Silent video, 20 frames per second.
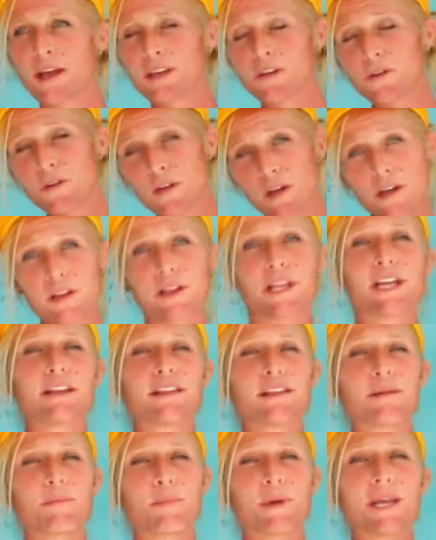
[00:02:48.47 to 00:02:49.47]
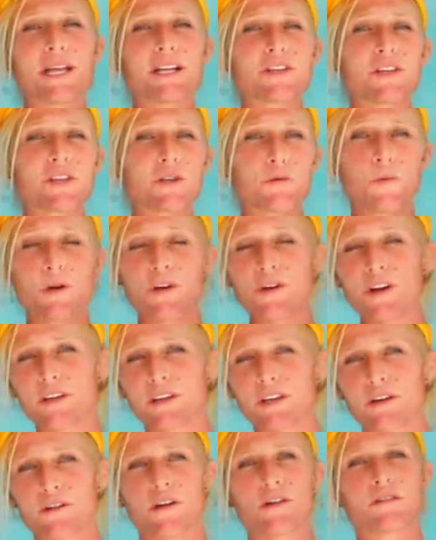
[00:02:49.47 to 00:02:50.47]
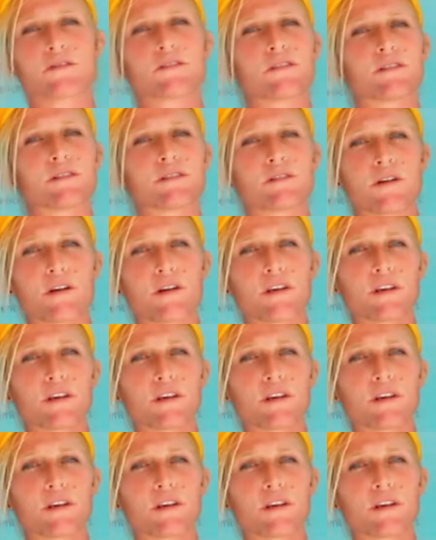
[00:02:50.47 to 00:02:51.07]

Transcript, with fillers: You can clean the beach when you're at the grocery store.